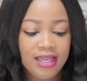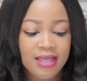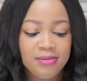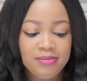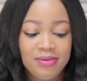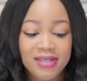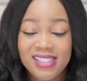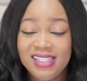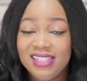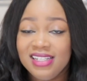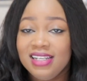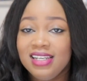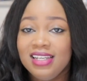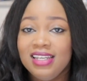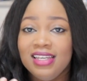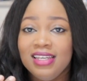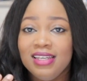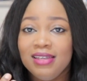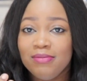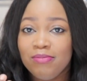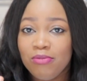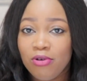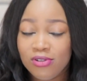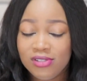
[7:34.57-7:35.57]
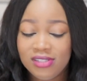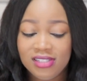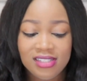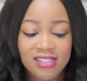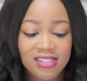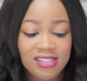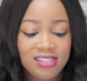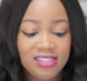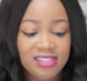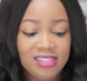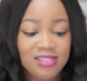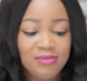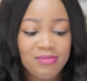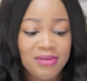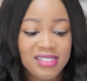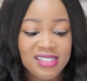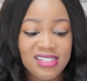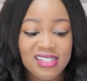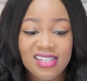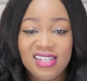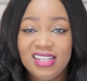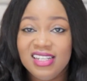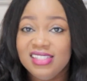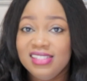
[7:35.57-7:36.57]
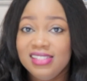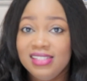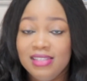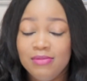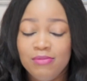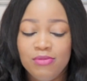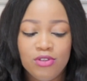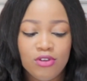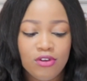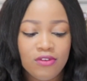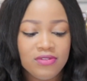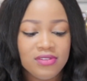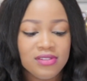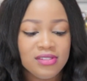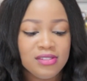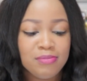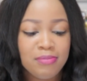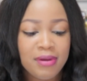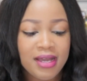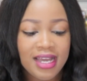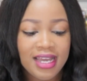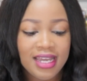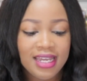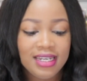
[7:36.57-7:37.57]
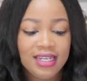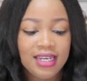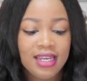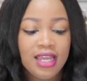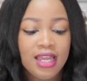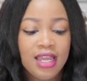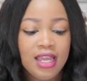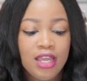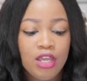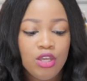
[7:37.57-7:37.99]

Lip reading: It's basically, Pott's disease is basically TB of the spine.